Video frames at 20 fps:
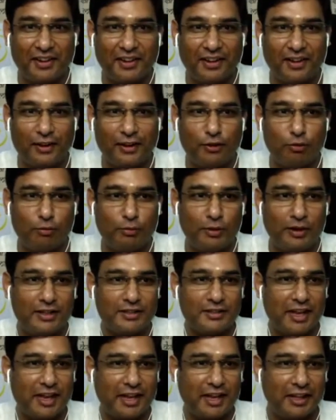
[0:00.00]
Nobody is
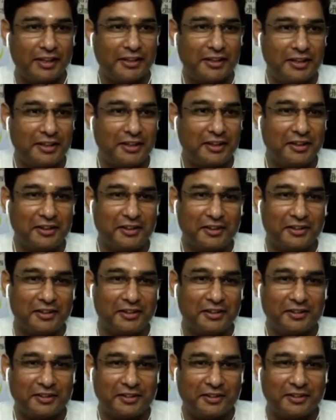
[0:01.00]
saying anything.
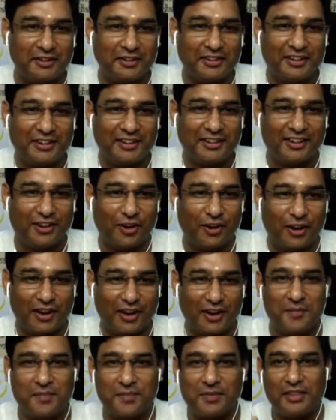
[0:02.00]
Okay.
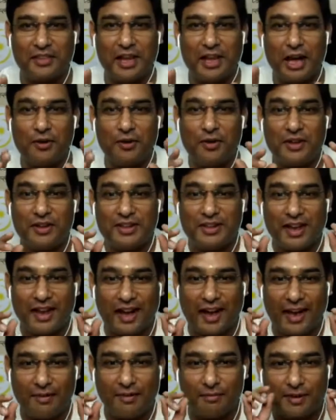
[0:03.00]
Now,
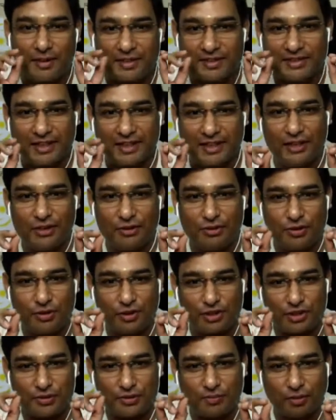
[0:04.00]
I must tell you, your
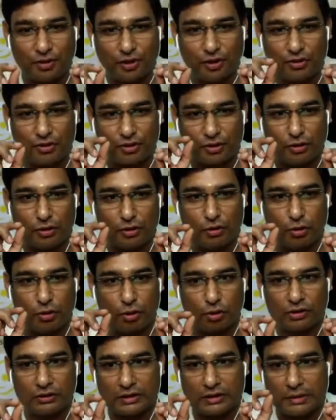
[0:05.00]
spiritual
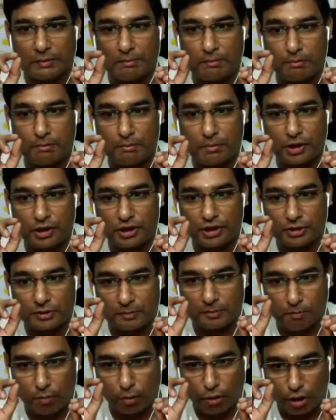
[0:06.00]
growth is
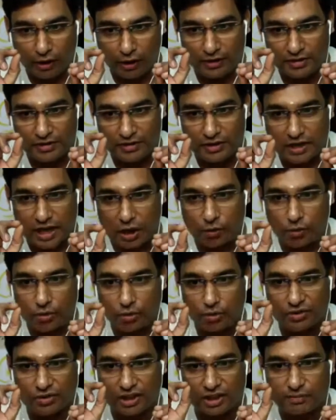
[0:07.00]
boils down to
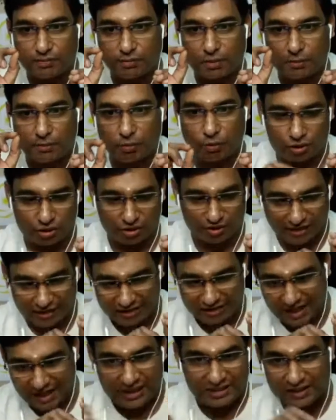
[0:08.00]
this proportion. This
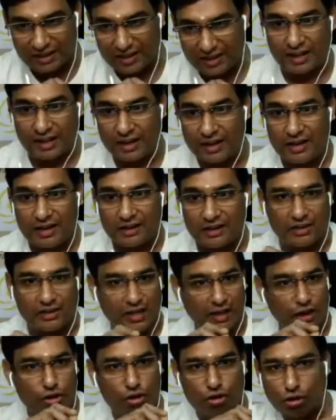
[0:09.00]
last line,
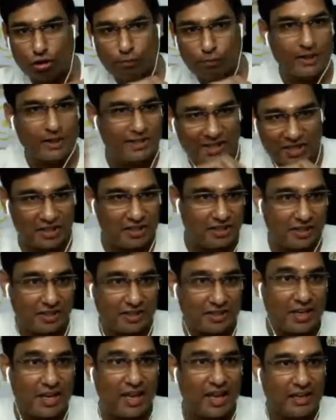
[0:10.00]
there is no message in
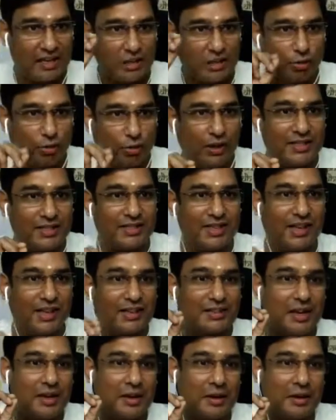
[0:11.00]
this. And he only says,
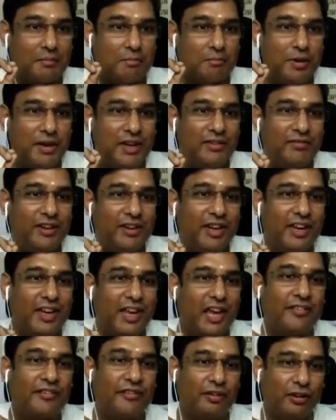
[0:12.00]
be very
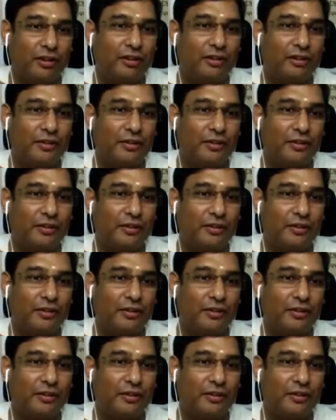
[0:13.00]
careful.